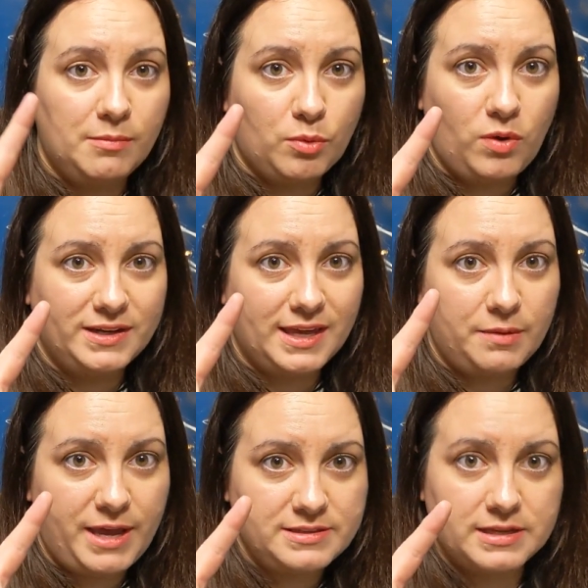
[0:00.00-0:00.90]
number one, get
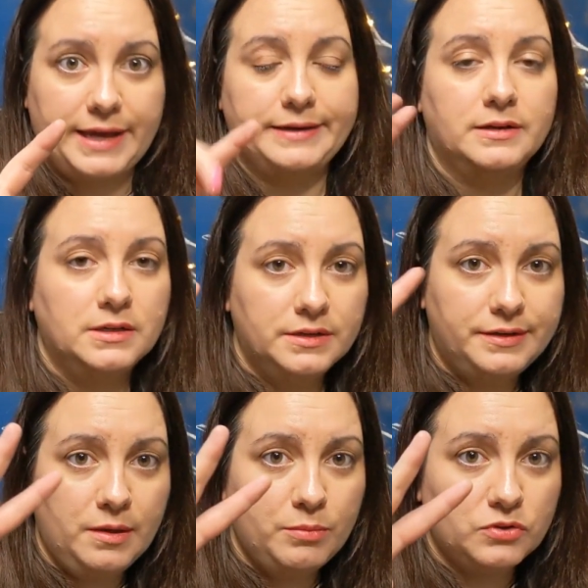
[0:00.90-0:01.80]
a baseline.
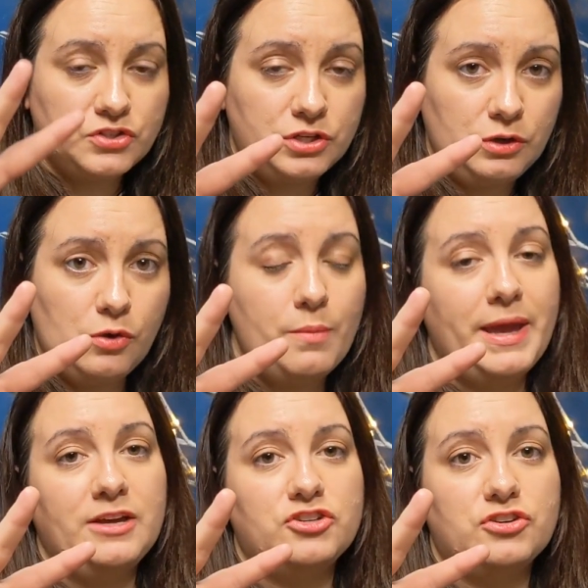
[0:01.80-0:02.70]
Number two,
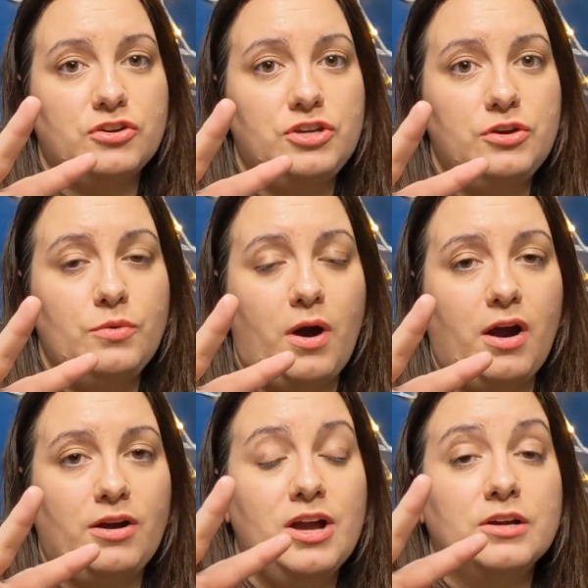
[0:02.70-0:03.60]
make sure you
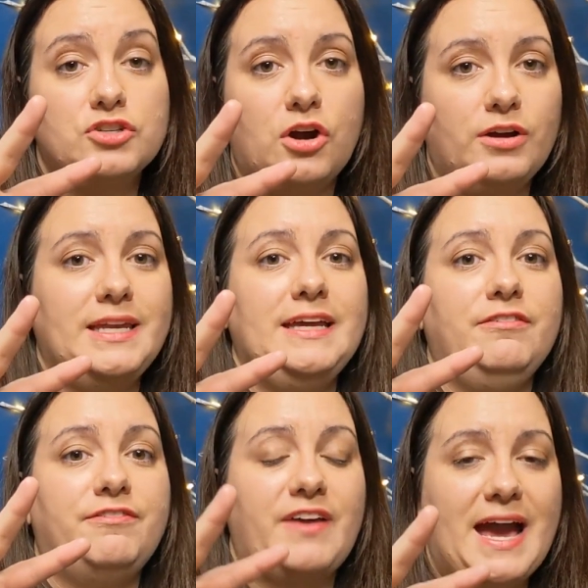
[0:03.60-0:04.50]
are
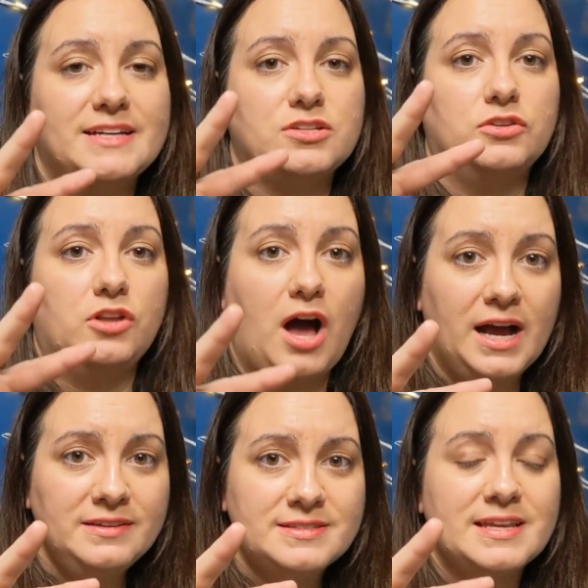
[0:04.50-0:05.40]
targeting fat
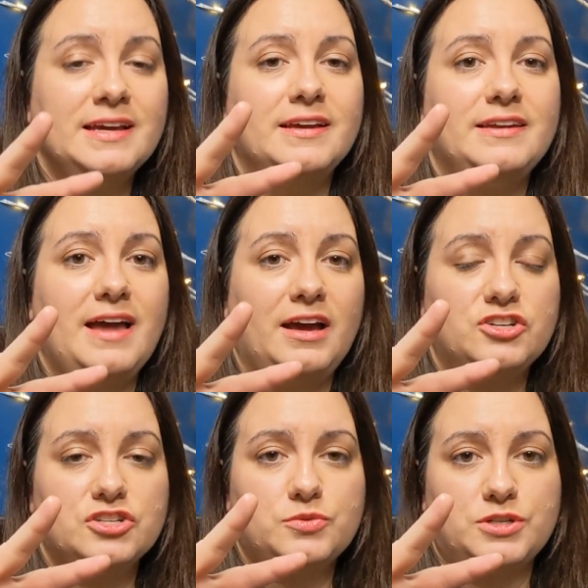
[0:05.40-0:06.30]
loss,
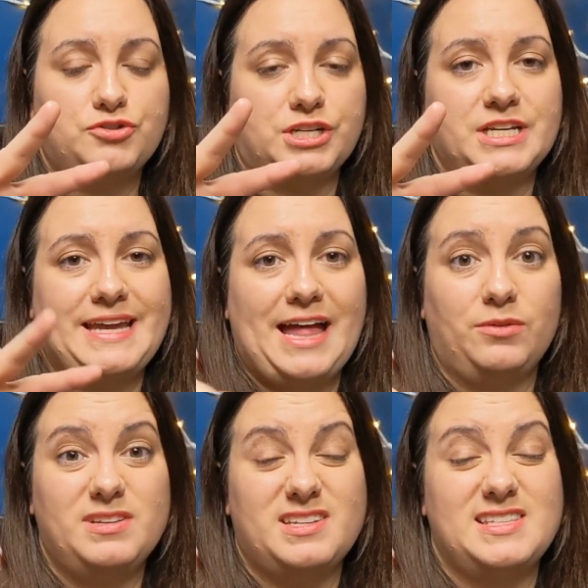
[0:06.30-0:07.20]
not just restricting
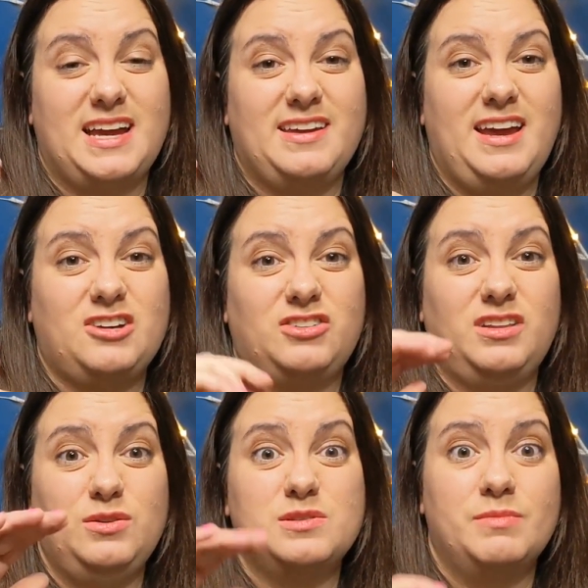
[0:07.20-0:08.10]
calories, because that can
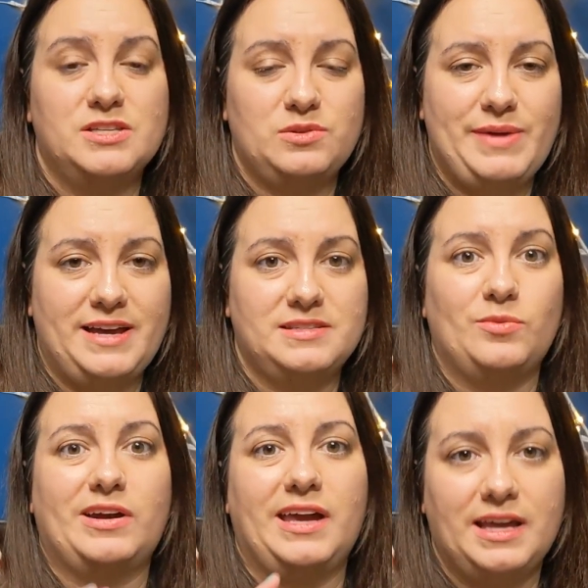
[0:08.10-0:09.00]
actually lose muscle mass
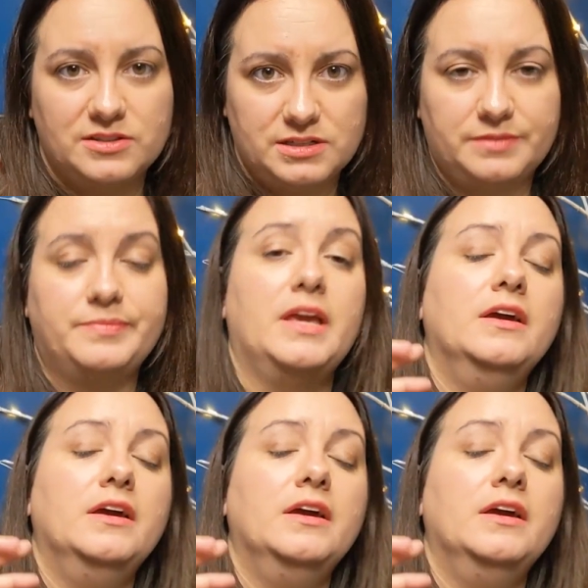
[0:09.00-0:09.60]
and work against you.